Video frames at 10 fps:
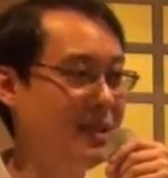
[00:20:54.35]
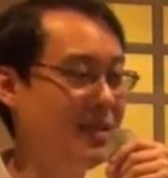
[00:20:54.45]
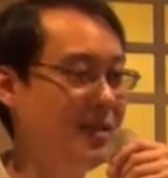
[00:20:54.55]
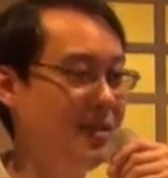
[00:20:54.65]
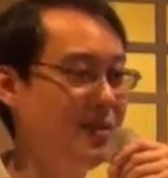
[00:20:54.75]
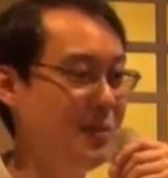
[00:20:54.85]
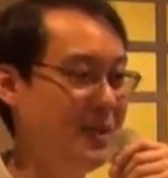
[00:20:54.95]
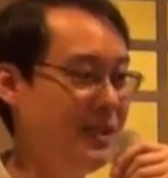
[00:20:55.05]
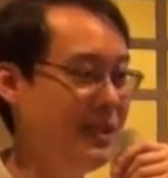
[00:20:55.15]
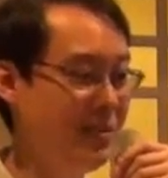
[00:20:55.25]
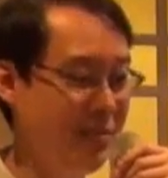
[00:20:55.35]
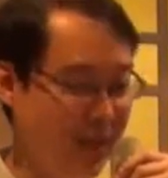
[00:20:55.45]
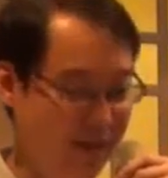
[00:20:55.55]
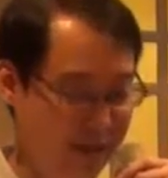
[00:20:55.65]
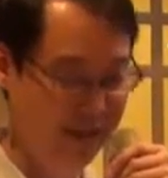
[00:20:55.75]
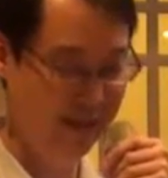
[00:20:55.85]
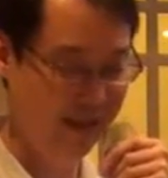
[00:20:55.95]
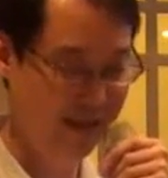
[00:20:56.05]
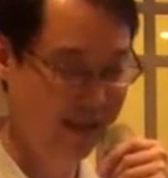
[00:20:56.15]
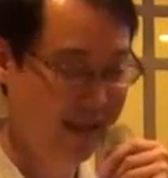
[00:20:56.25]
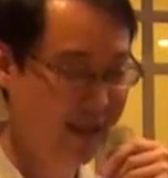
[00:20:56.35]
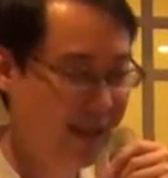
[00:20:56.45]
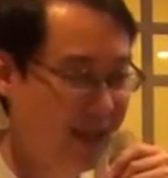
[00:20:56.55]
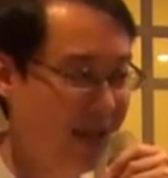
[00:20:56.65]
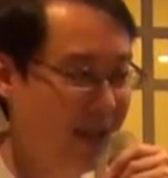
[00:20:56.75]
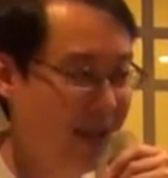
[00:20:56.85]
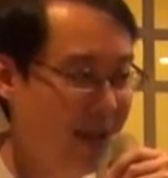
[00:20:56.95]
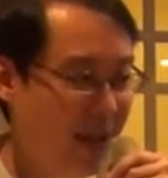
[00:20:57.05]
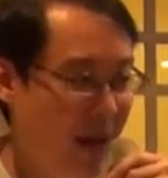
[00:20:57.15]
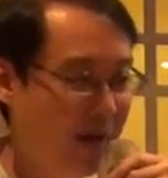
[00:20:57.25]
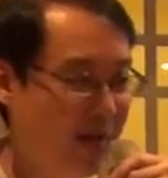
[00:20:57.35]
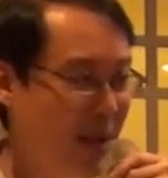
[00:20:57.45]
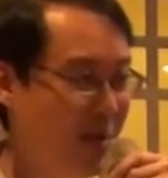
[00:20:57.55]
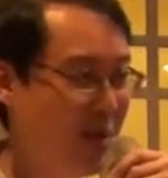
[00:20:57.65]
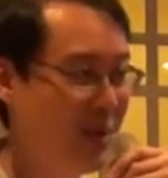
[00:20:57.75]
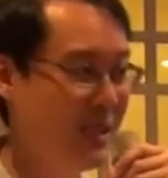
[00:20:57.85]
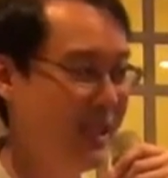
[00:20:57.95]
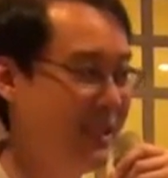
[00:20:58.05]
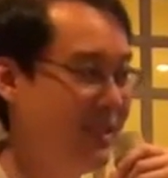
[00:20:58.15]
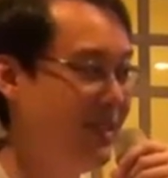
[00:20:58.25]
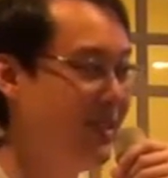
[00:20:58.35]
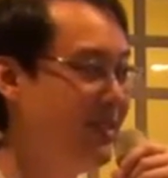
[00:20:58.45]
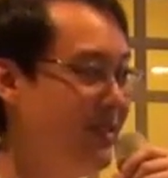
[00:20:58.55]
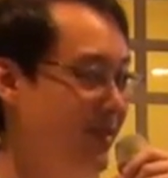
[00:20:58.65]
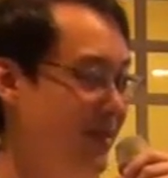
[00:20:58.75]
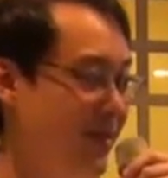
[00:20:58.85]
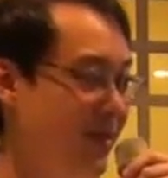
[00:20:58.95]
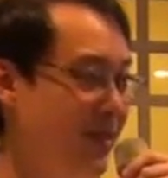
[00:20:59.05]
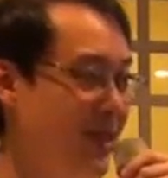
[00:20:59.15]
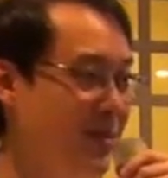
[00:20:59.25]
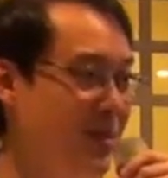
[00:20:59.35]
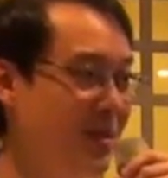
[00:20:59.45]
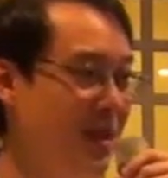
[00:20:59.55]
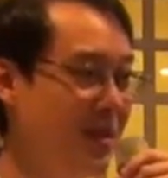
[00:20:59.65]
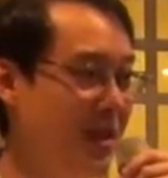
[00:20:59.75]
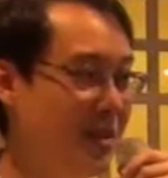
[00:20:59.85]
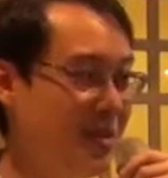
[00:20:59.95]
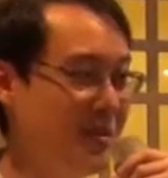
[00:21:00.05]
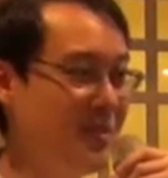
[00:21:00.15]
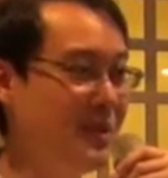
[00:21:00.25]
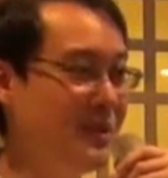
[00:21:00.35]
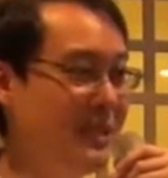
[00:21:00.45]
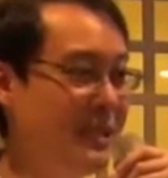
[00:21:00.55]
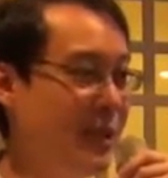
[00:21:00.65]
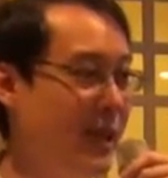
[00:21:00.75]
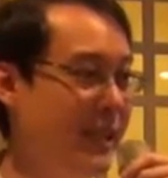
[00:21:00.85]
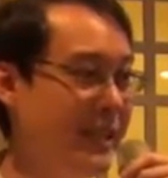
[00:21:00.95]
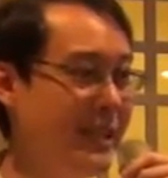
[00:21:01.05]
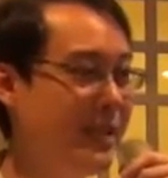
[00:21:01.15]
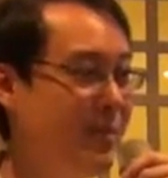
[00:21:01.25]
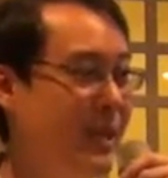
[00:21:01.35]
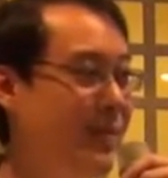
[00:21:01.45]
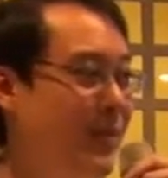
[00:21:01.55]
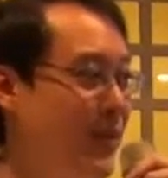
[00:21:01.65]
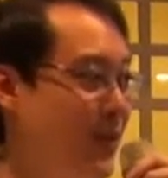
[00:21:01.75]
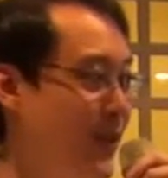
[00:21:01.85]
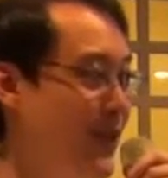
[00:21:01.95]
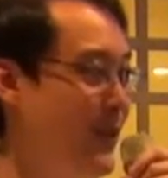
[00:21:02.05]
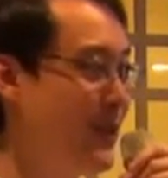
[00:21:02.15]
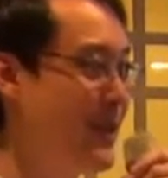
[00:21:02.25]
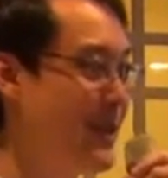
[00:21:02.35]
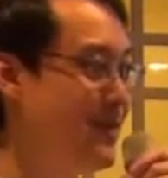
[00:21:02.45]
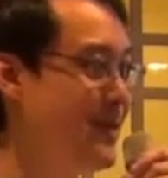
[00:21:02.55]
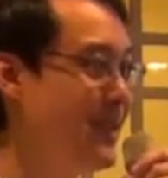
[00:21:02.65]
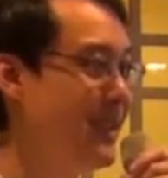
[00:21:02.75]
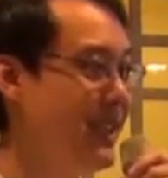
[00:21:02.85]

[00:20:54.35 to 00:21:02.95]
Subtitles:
Now the good thing about the agrarian society when it comes to agricultural produce is they can keep them for a very long time.